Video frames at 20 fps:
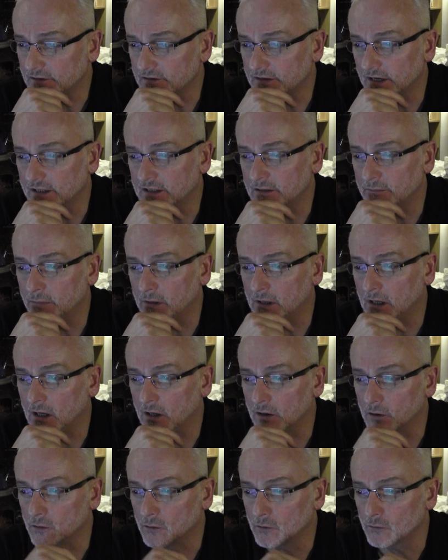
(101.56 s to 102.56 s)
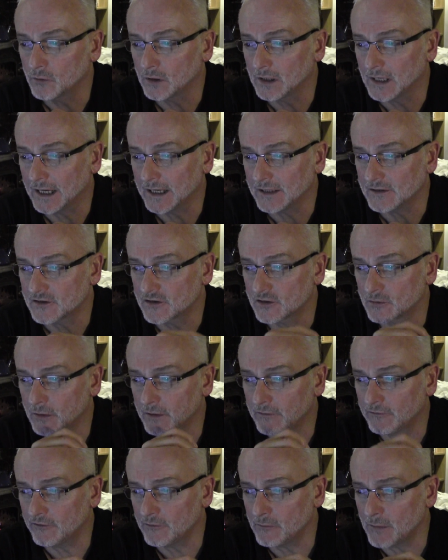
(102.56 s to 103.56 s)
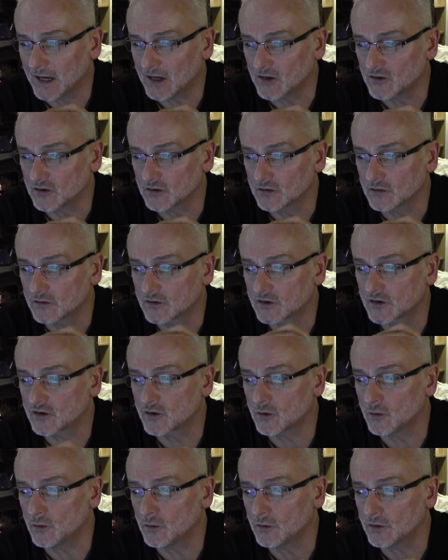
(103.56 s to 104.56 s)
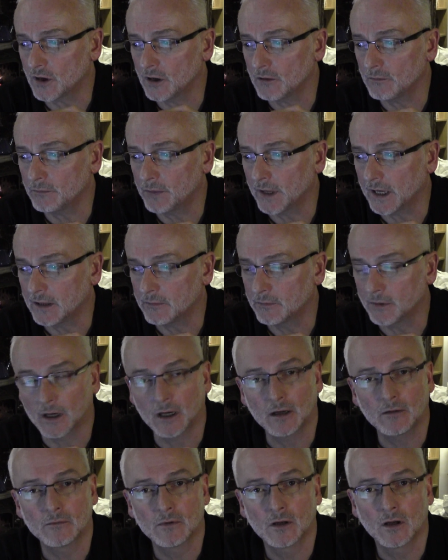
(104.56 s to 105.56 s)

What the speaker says: stated below relates to information stored on paper